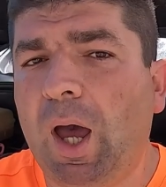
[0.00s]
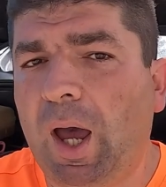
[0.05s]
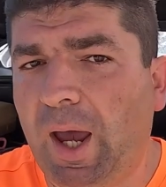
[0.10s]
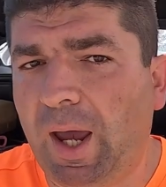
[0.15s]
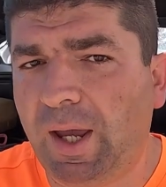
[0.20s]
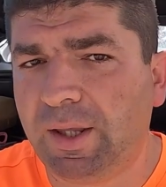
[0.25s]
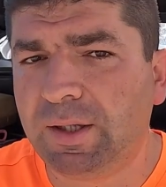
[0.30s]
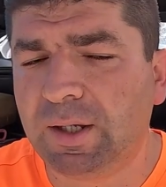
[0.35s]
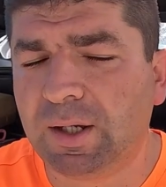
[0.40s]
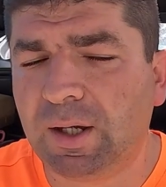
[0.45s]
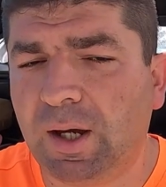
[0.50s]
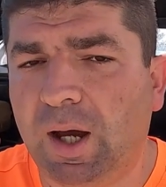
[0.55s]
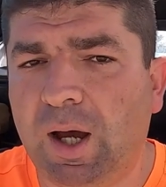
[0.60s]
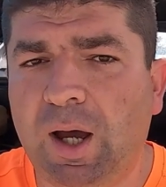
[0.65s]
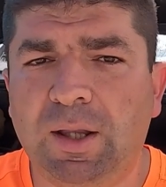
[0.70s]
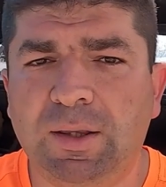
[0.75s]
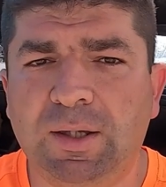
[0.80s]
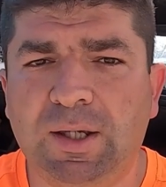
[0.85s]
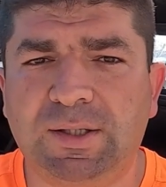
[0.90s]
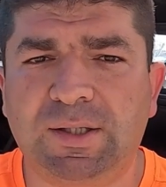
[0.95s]
adding
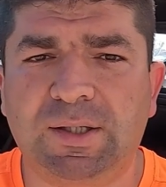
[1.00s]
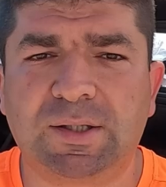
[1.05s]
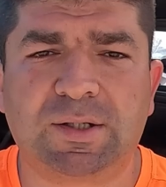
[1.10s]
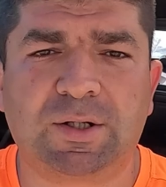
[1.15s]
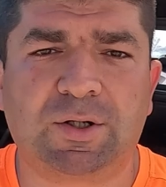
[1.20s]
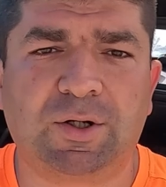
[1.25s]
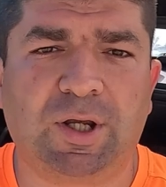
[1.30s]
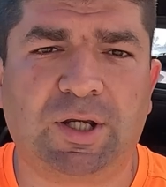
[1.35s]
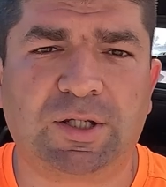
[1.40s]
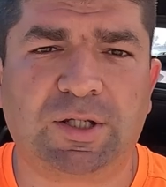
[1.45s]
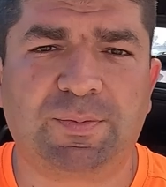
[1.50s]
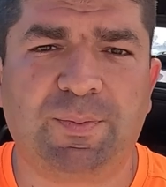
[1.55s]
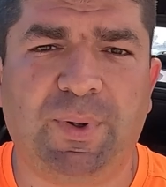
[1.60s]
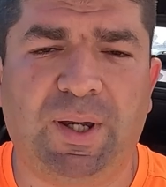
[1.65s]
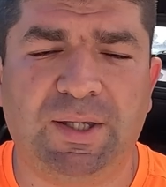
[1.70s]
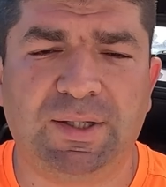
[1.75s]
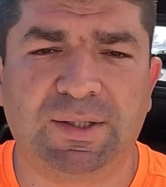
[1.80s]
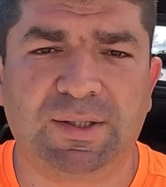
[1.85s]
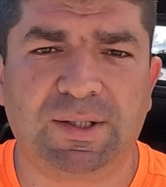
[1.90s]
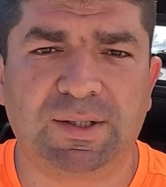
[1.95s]
unnecessary
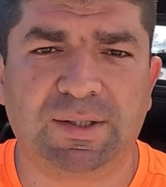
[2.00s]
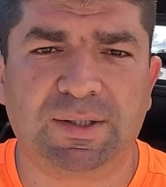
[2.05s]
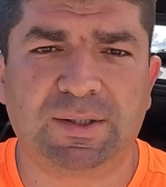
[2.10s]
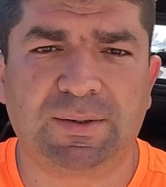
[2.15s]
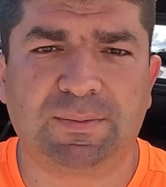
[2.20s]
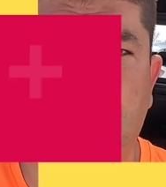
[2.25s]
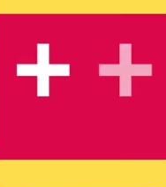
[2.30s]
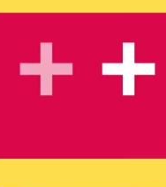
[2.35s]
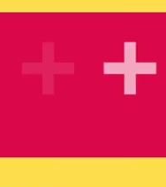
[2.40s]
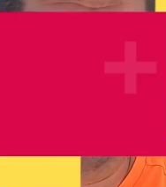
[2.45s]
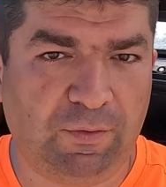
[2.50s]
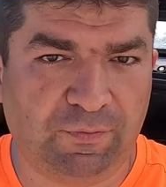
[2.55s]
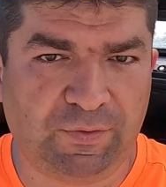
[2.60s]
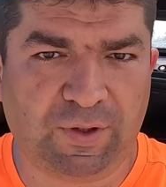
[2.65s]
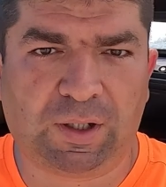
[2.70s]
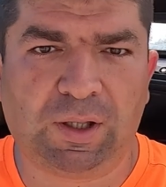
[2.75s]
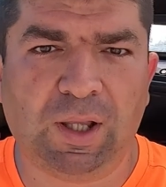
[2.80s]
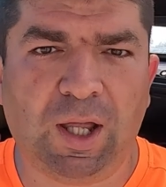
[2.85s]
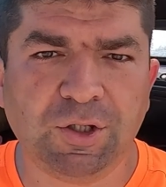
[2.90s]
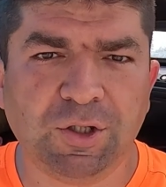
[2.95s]
expenses. If
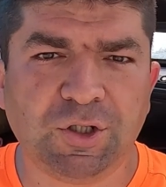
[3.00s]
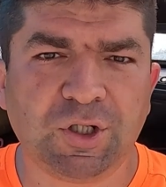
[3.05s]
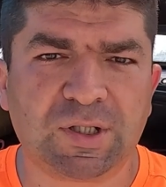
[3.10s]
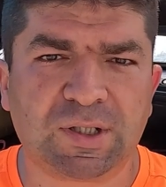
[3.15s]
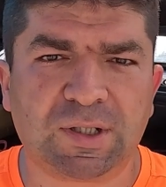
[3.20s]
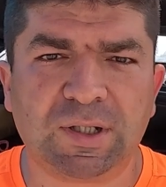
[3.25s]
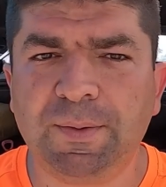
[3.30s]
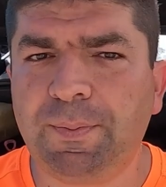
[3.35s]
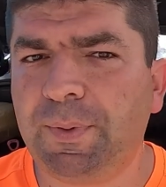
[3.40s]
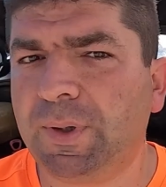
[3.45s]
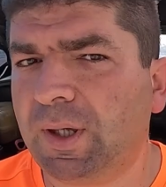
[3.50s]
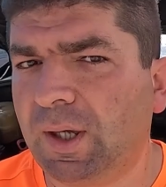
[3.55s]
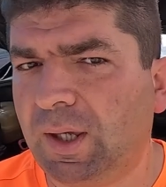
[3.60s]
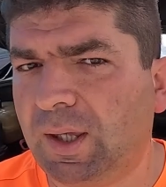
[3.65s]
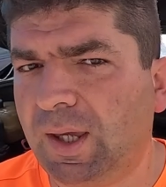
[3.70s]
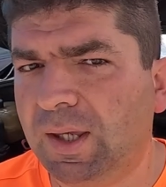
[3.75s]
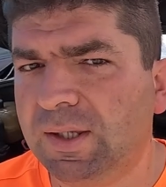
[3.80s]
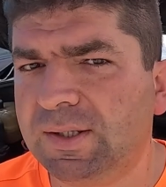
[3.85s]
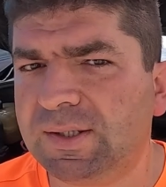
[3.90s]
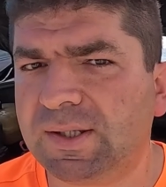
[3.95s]
the clutch is slipping
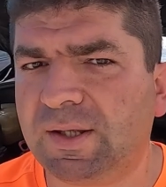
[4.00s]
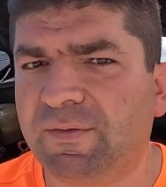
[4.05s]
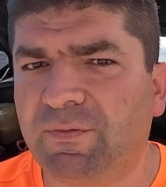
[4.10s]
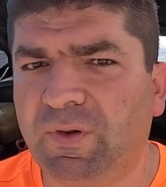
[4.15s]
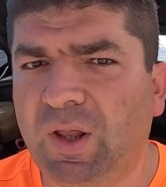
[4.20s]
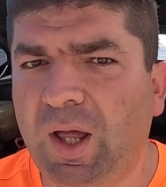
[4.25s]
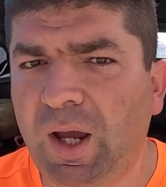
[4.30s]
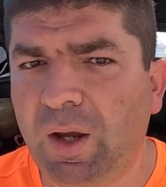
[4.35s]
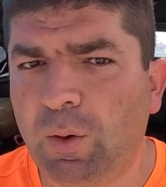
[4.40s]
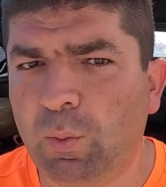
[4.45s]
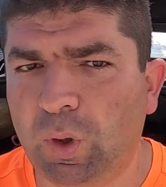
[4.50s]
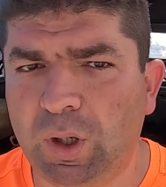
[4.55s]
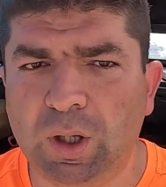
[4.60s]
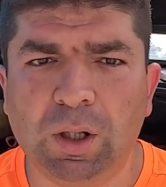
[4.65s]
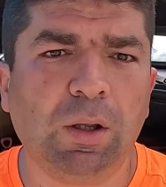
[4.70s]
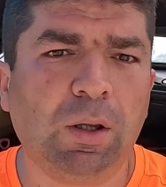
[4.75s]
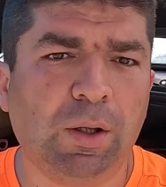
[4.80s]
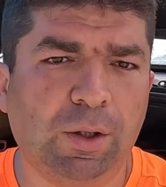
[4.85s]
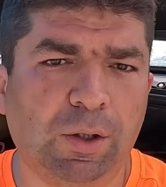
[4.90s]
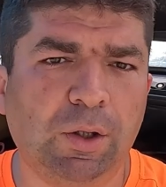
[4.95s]
against the
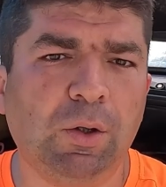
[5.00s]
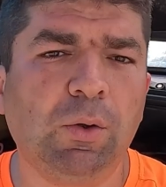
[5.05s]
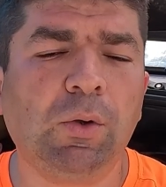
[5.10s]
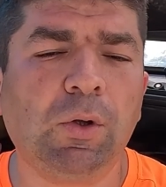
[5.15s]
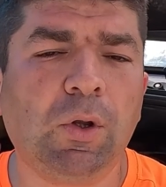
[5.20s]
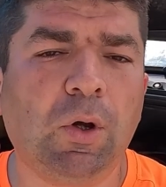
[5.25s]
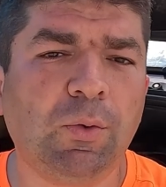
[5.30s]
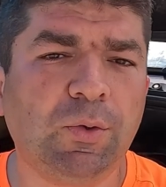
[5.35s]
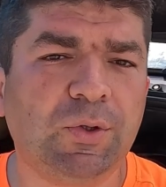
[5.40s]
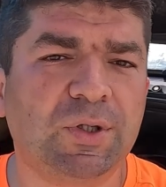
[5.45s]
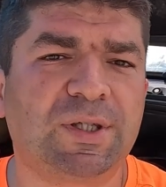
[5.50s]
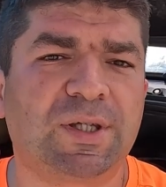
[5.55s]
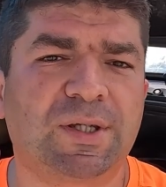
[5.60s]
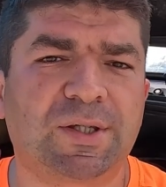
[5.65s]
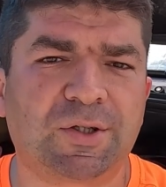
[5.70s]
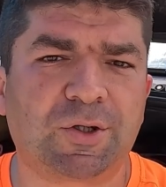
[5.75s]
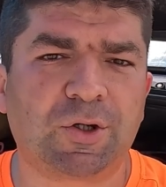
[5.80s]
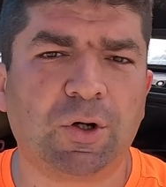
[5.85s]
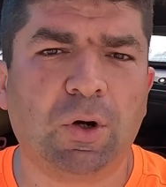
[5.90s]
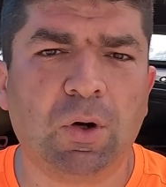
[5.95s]
flywheel, you'll notice a
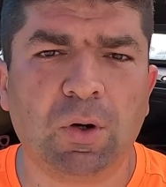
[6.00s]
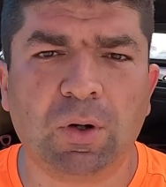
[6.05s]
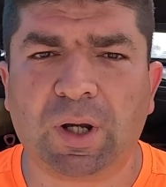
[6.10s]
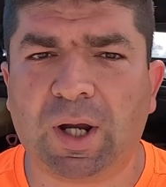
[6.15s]
strong